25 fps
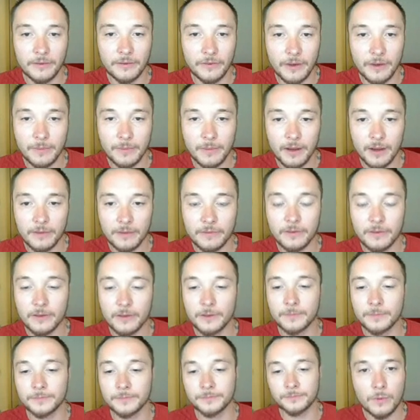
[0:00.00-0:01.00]
my frame
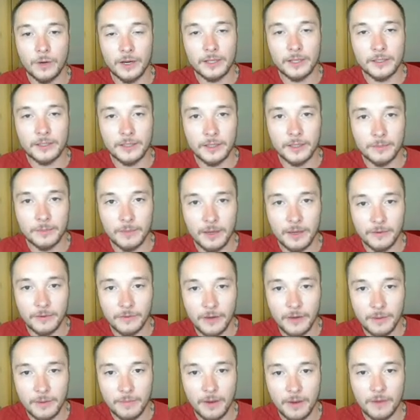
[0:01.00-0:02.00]
buffer. What I see in my
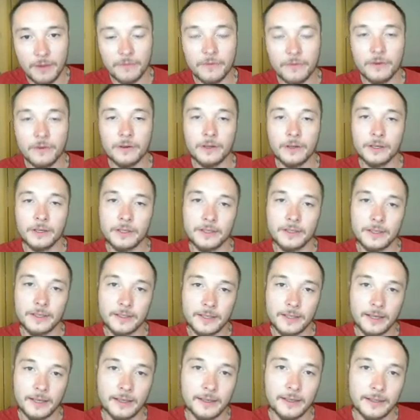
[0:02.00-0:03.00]
frame buffer is
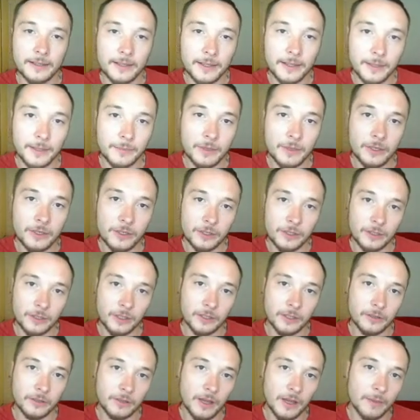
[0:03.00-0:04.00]
exactly the
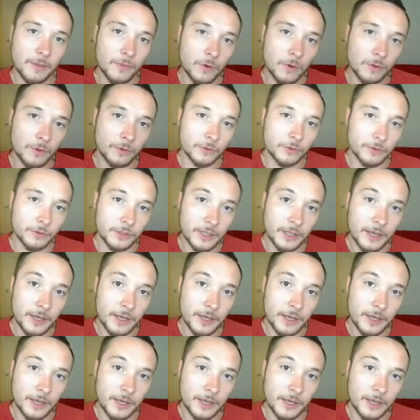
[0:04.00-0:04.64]
image that I'm going to